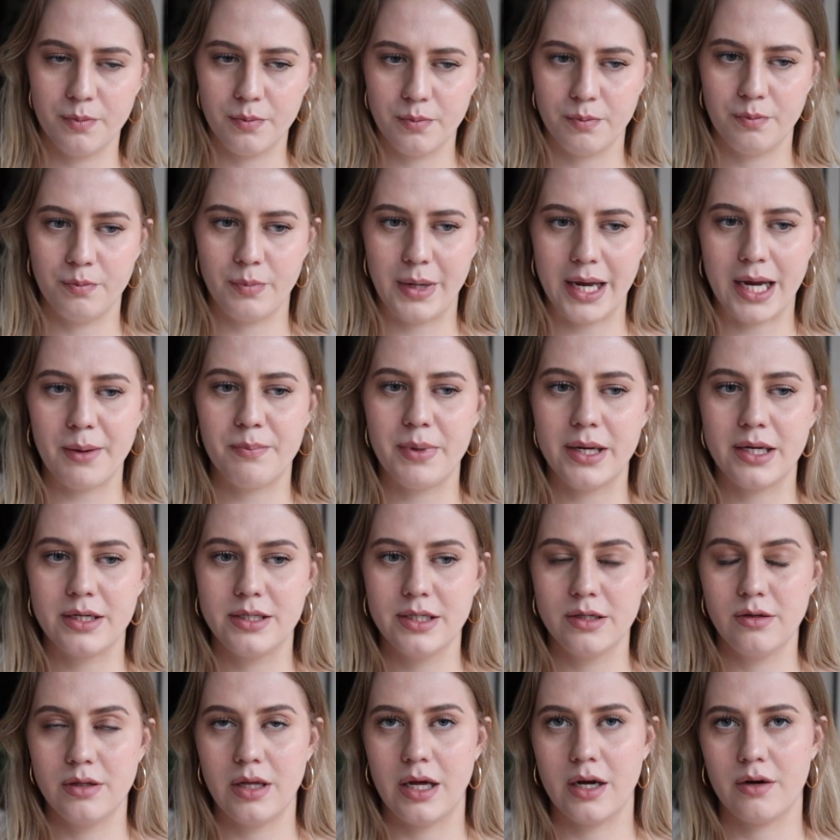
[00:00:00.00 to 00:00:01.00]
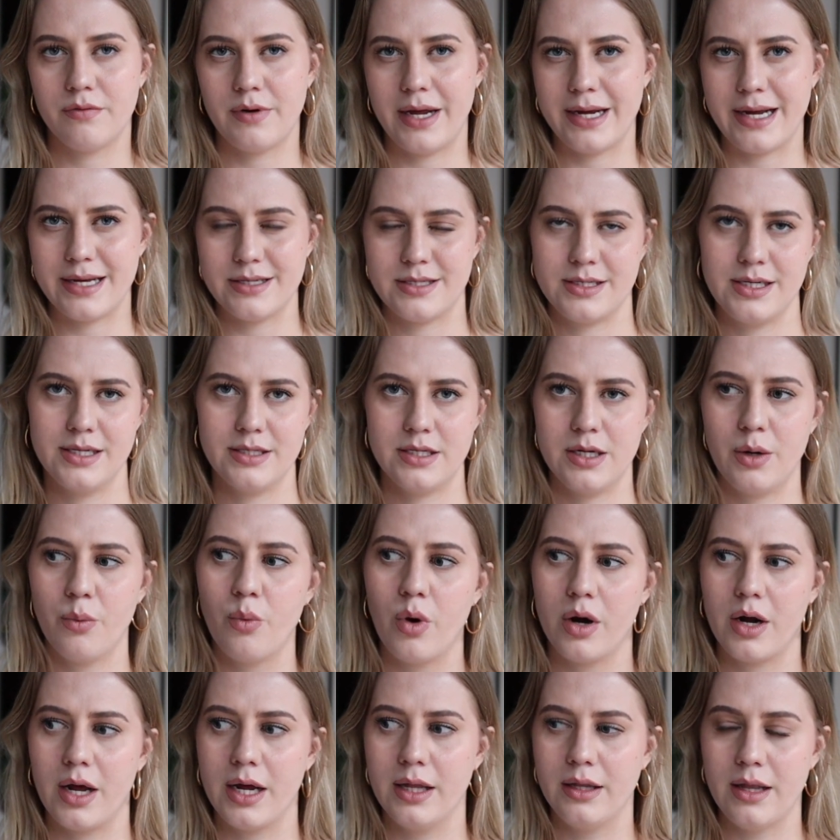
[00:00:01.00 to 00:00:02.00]
make a big deal out of like assessing
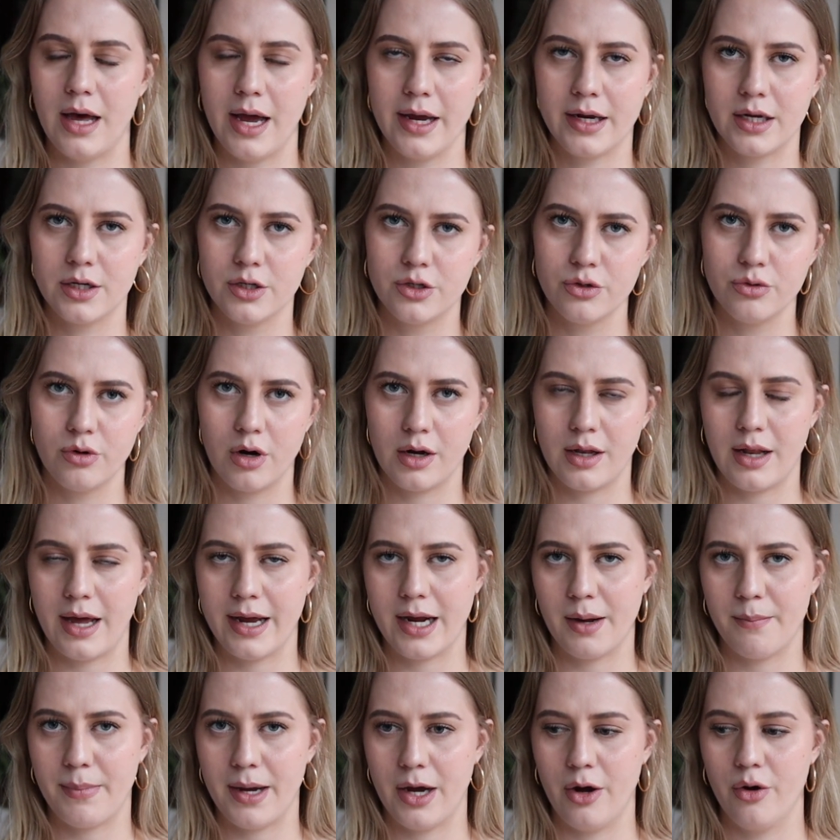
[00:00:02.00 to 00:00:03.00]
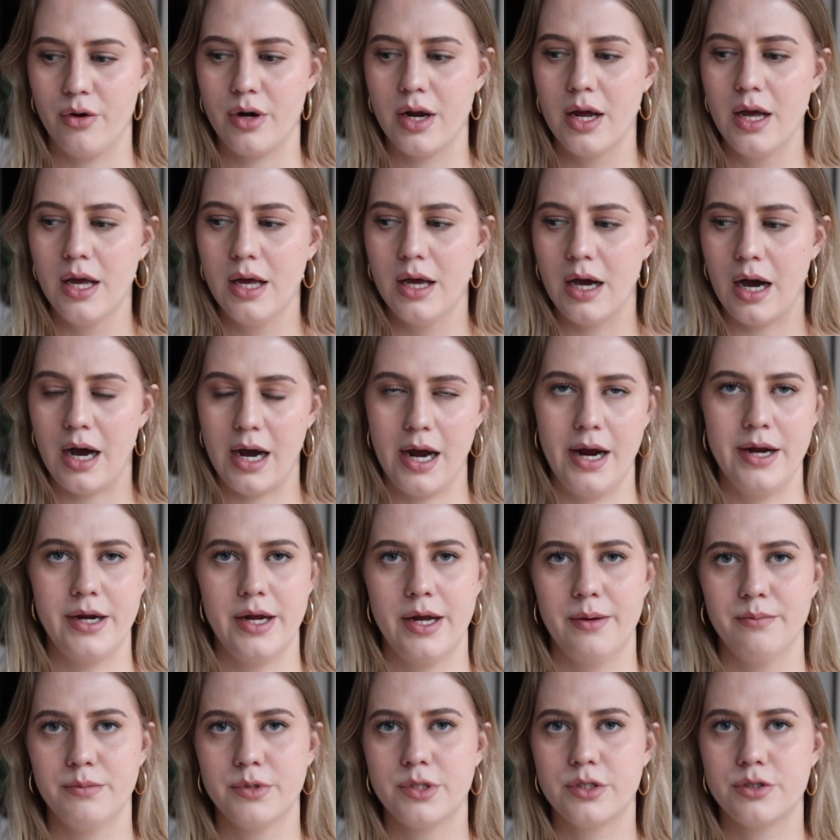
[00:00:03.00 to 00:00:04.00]
what I like and do not like about
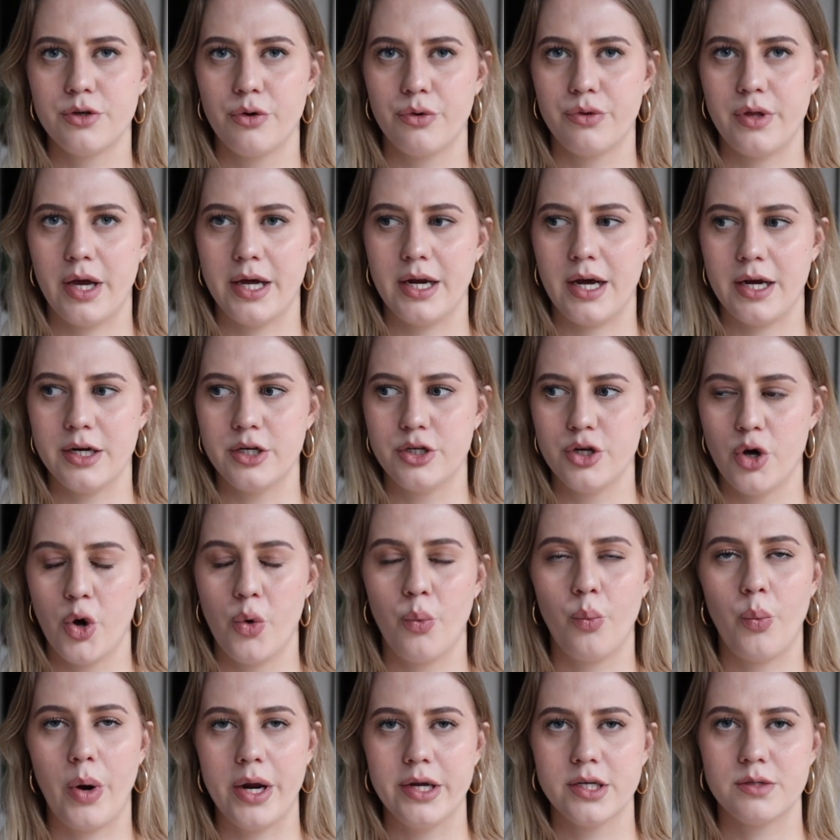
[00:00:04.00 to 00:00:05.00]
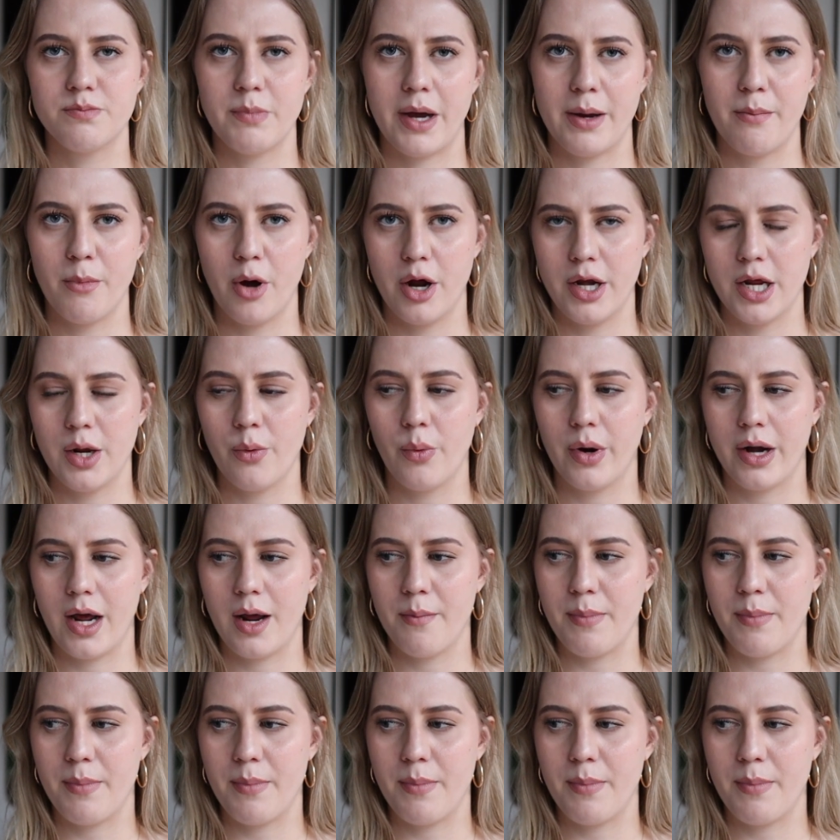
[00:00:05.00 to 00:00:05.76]
items so that I don't waste my money when I